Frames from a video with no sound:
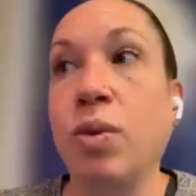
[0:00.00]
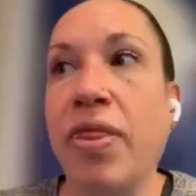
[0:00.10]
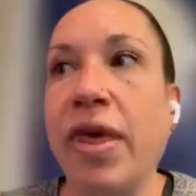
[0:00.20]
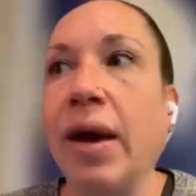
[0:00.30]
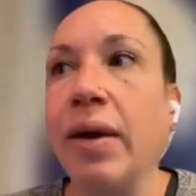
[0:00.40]

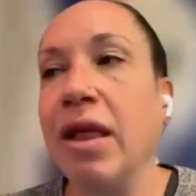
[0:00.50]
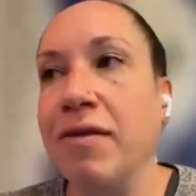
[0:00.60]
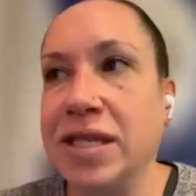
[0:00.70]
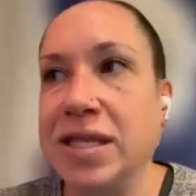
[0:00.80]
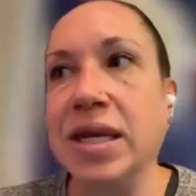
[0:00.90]
That's one
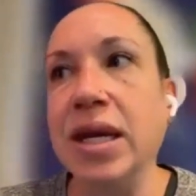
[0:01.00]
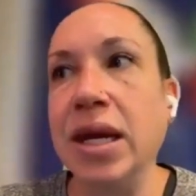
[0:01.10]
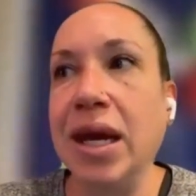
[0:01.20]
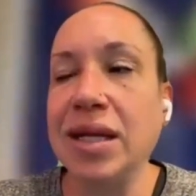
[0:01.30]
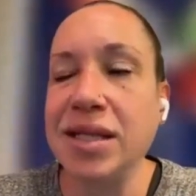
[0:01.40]
thing I'd love
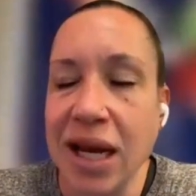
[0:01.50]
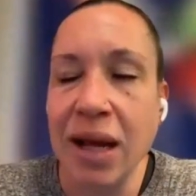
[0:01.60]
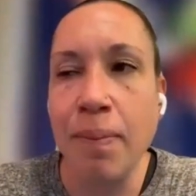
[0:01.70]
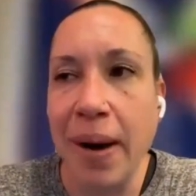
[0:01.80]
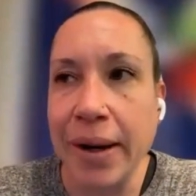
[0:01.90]
to see.
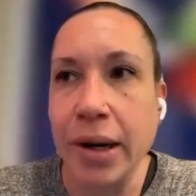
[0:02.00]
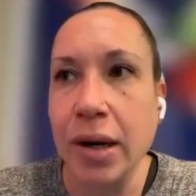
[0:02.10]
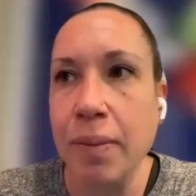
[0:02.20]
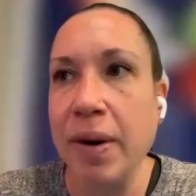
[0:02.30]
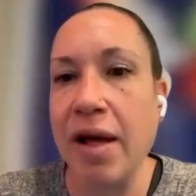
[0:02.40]
It's getting
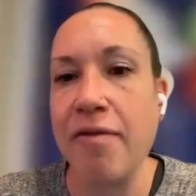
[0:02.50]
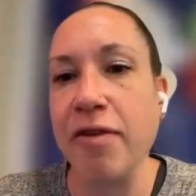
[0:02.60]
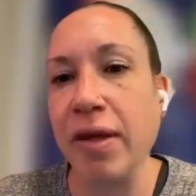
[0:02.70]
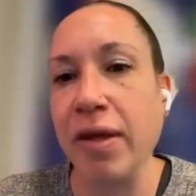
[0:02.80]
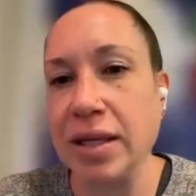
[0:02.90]
better,
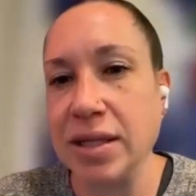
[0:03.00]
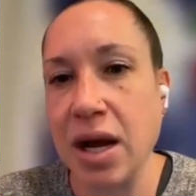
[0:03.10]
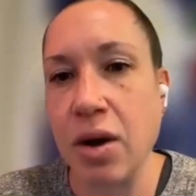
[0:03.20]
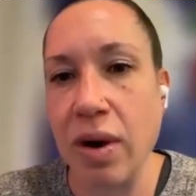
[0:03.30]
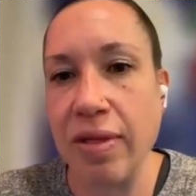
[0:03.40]
but I feel
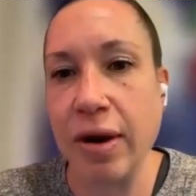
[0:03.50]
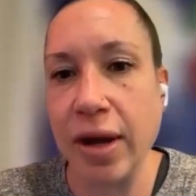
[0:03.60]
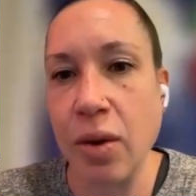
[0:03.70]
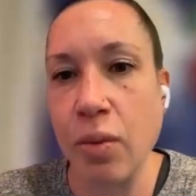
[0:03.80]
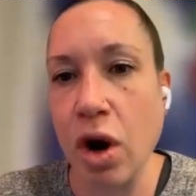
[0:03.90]
like it's not
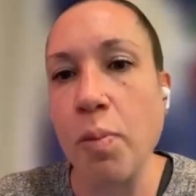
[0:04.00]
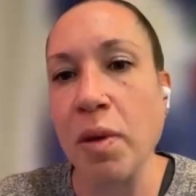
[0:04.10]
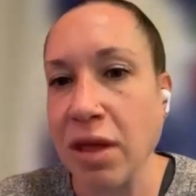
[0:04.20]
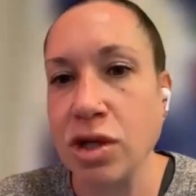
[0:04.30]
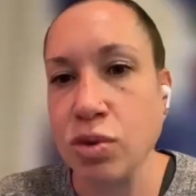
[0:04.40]
quite there yet.
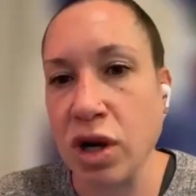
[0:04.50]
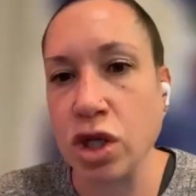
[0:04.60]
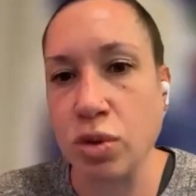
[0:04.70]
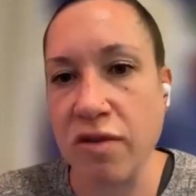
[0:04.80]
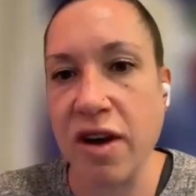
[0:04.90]
We're hoping
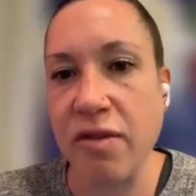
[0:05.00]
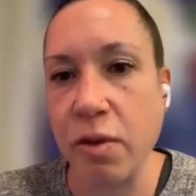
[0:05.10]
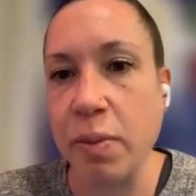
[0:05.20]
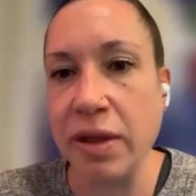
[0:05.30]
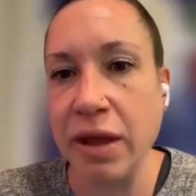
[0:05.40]
that
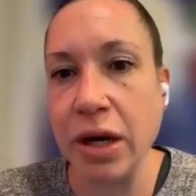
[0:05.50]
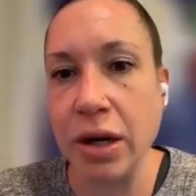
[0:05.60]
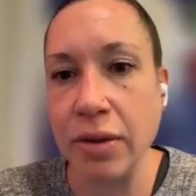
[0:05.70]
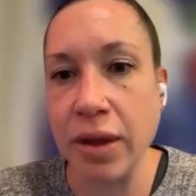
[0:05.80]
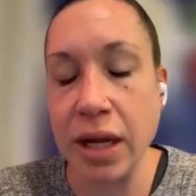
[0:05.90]
2025 will be the
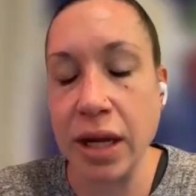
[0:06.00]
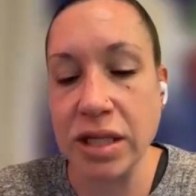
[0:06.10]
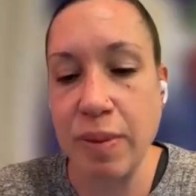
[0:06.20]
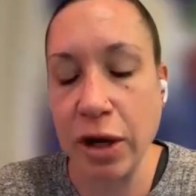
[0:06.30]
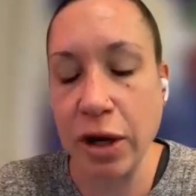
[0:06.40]
year that
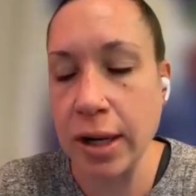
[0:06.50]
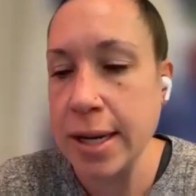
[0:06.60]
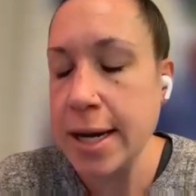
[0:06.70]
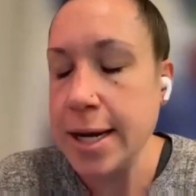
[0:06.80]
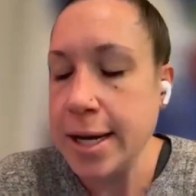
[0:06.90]
it's
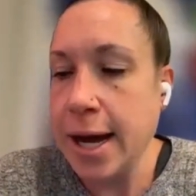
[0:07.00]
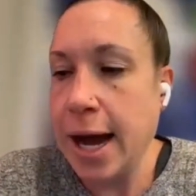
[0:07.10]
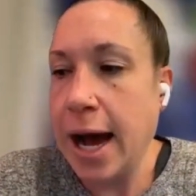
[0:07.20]
better.